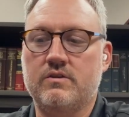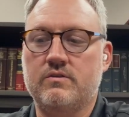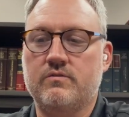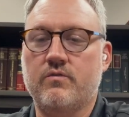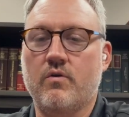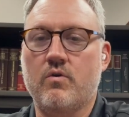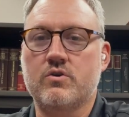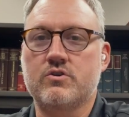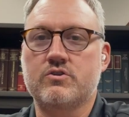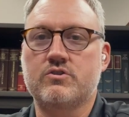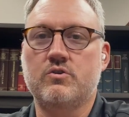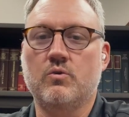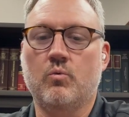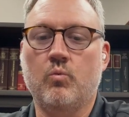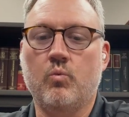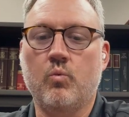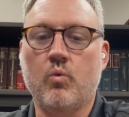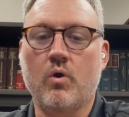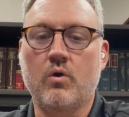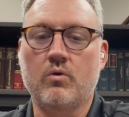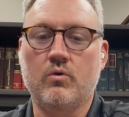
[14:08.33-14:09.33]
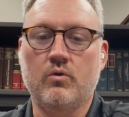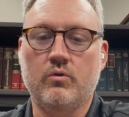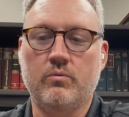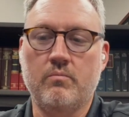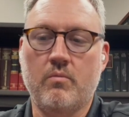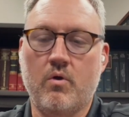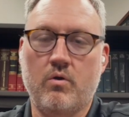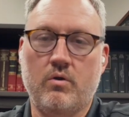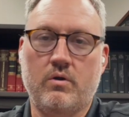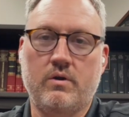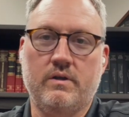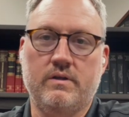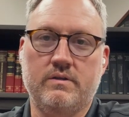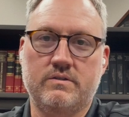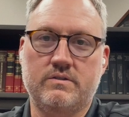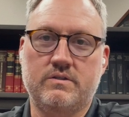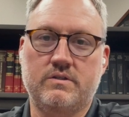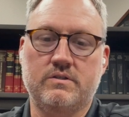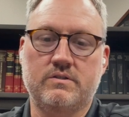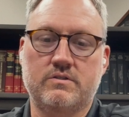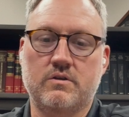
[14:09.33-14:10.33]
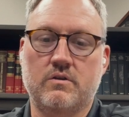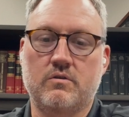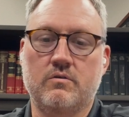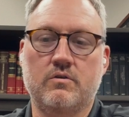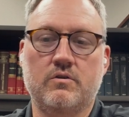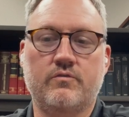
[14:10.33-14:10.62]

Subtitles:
as the world market is concerned,